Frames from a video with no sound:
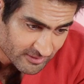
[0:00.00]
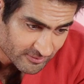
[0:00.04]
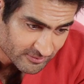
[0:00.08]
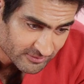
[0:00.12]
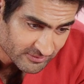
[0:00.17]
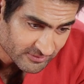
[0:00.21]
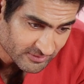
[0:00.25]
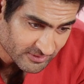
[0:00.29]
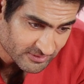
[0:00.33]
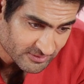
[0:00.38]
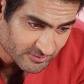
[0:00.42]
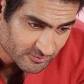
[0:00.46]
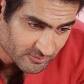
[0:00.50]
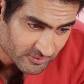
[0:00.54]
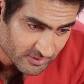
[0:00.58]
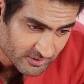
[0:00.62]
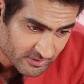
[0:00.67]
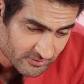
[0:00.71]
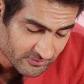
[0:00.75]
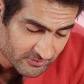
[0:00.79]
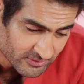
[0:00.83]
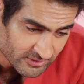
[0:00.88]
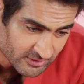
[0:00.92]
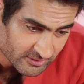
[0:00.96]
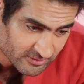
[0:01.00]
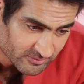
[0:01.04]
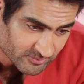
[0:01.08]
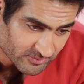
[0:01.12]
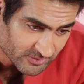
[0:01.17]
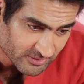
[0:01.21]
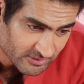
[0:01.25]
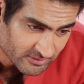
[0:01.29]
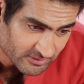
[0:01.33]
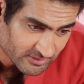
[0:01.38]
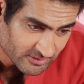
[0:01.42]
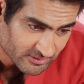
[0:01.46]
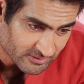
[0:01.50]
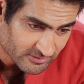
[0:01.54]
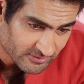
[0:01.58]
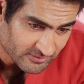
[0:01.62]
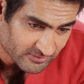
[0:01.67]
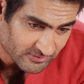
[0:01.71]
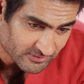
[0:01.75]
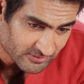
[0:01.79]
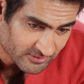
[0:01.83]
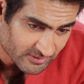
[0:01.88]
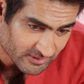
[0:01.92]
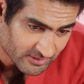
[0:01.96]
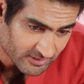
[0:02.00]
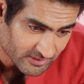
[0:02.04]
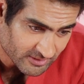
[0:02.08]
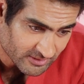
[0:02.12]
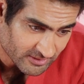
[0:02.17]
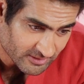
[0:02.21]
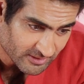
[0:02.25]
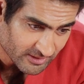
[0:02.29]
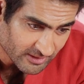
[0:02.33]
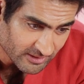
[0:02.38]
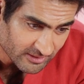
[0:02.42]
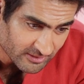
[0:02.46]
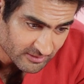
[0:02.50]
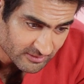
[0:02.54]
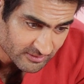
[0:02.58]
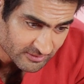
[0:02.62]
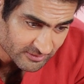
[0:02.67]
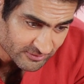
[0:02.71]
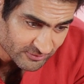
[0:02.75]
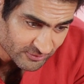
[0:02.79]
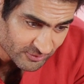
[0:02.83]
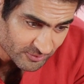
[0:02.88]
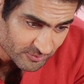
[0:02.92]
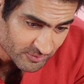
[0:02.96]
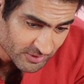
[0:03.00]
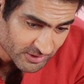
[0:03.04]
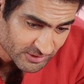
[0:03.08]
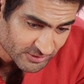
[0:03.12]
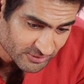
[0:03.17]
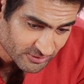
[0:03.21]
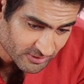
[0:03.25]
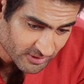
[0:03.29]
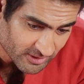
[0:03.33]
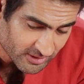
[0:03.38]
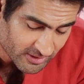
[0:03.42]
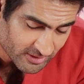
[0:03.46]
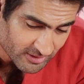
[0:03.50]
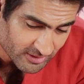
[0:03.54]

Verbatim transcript: it was such a wonderful experience, and I learned so much on